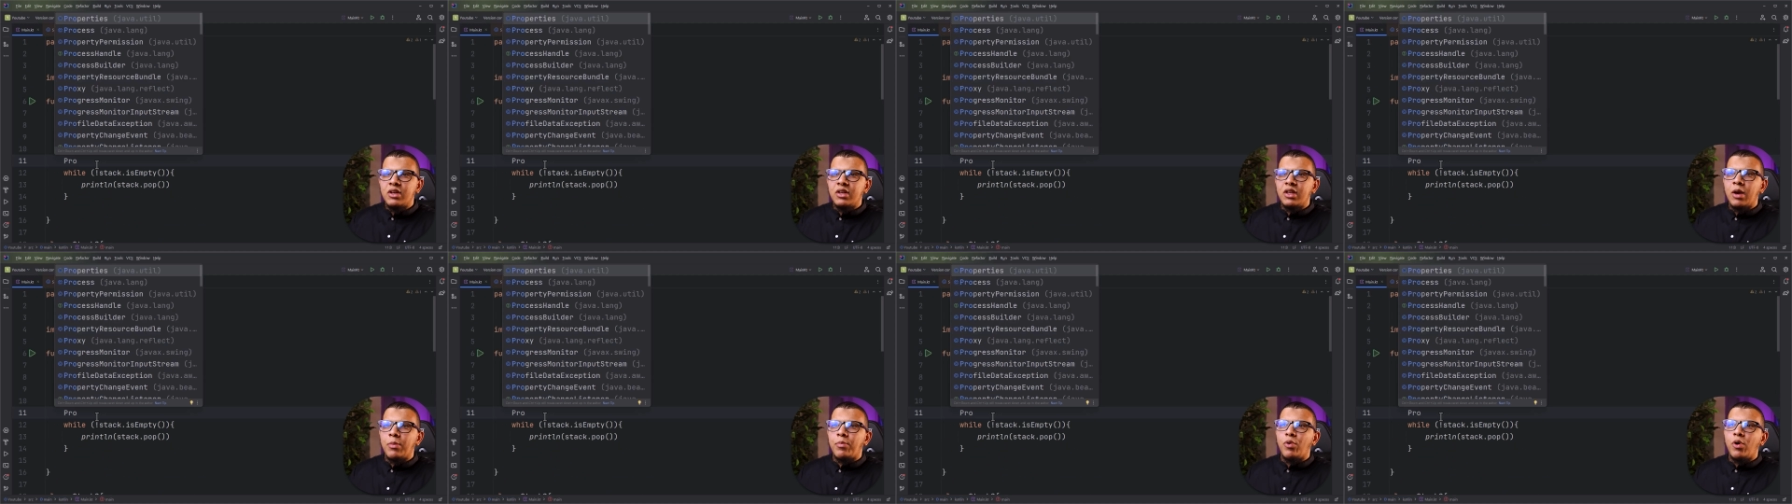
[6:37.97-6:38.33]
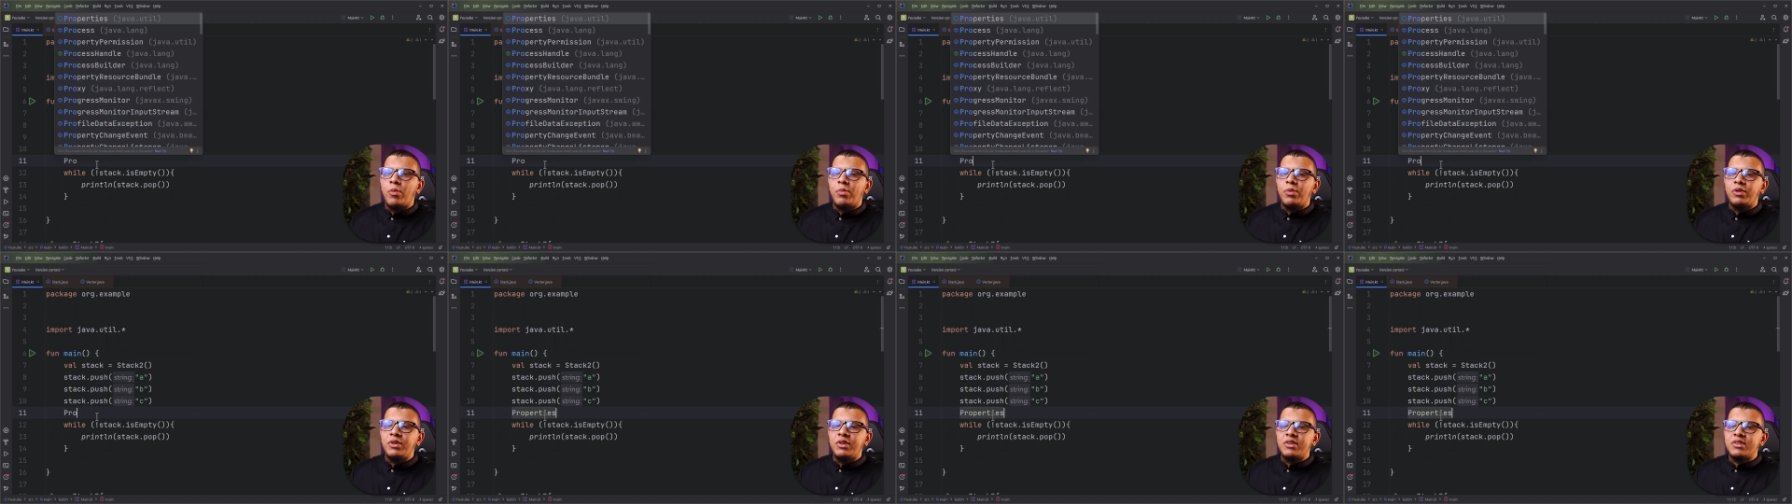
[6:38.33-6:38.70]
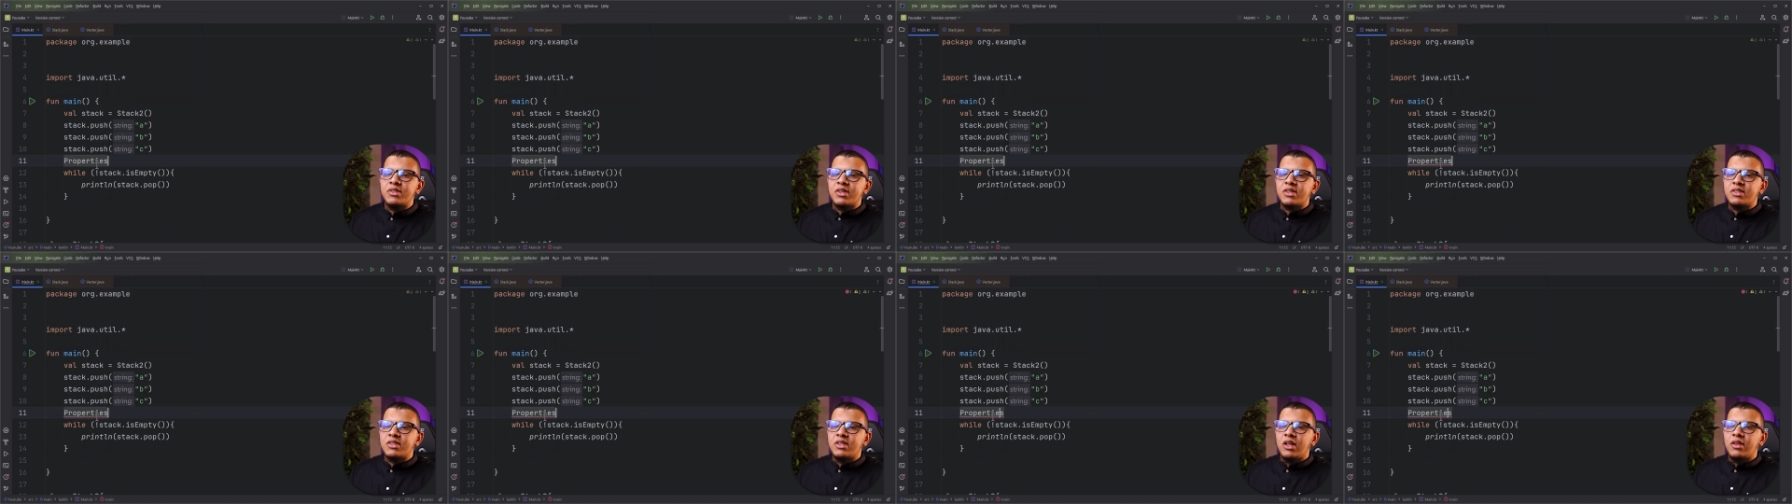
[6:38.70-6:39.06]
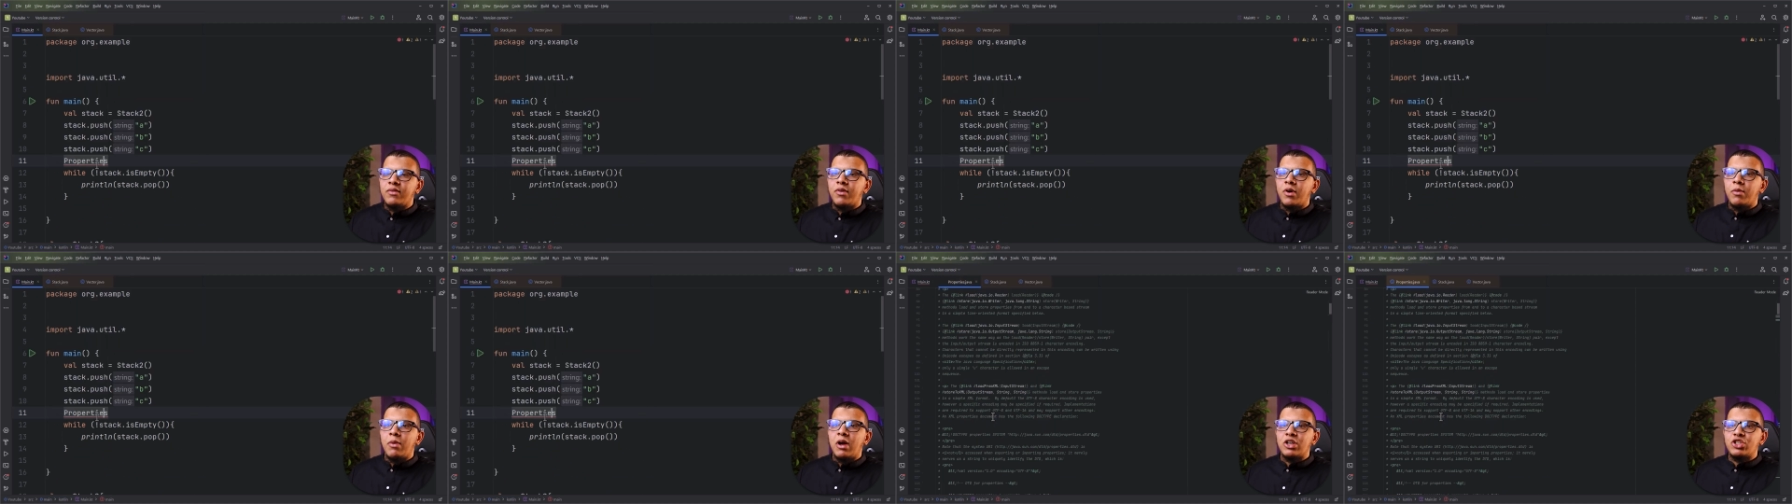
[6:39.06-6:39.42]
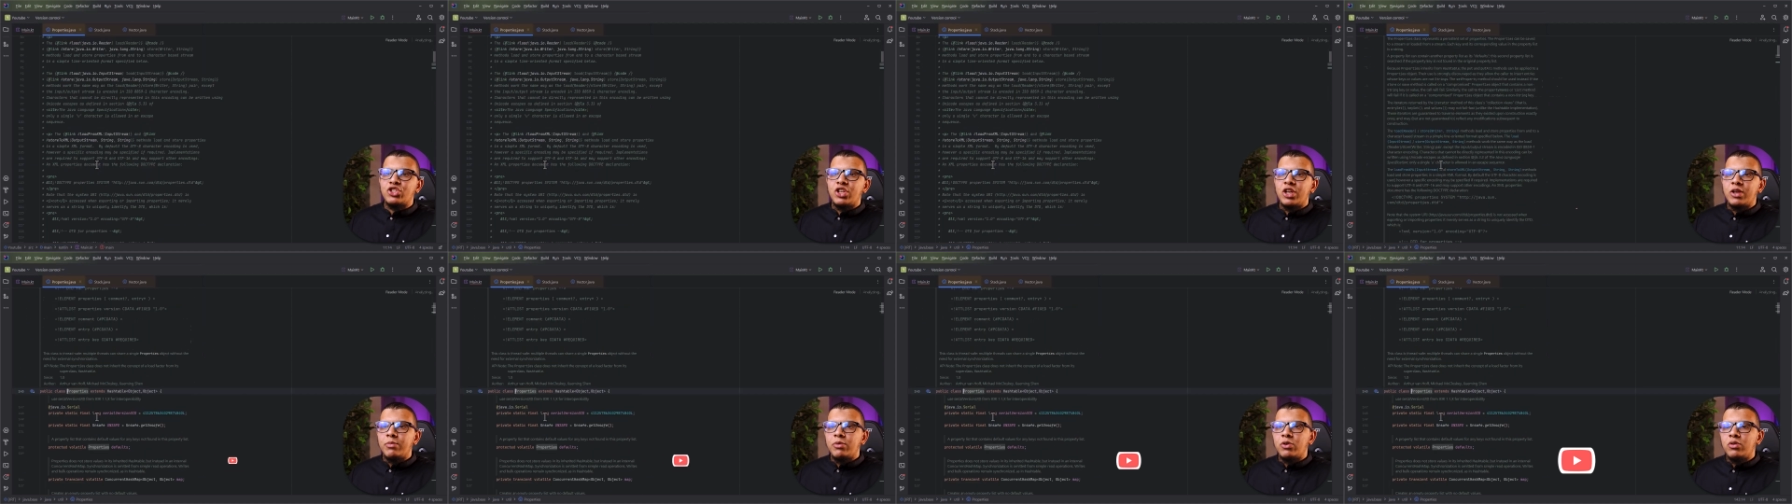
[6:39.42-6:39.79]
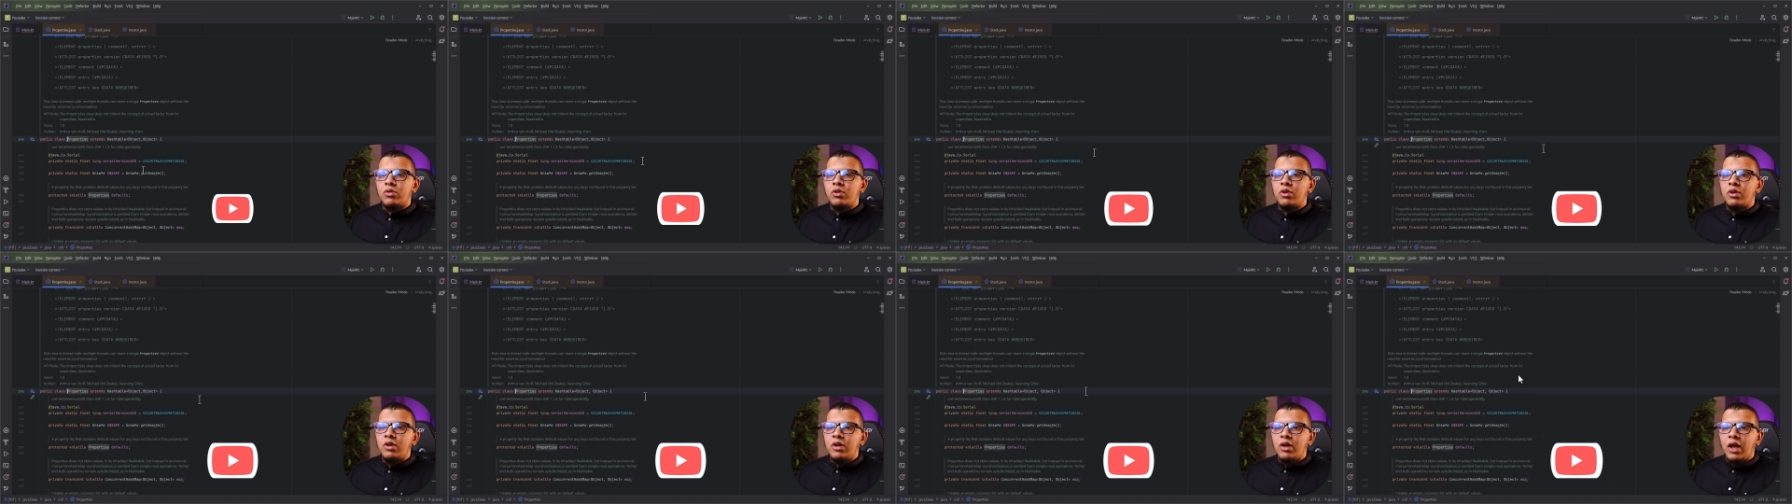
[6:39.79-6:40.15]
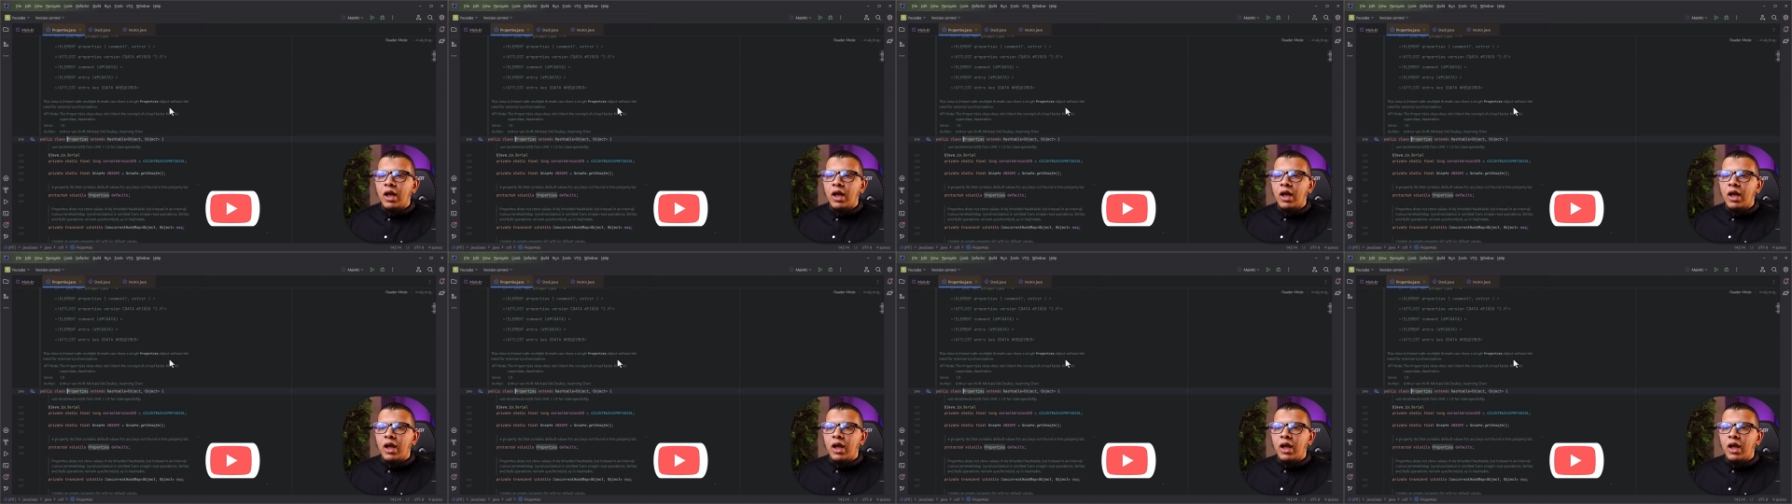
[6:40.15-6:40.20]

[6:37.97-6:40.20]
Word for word: Yeah, properties extend from hash table,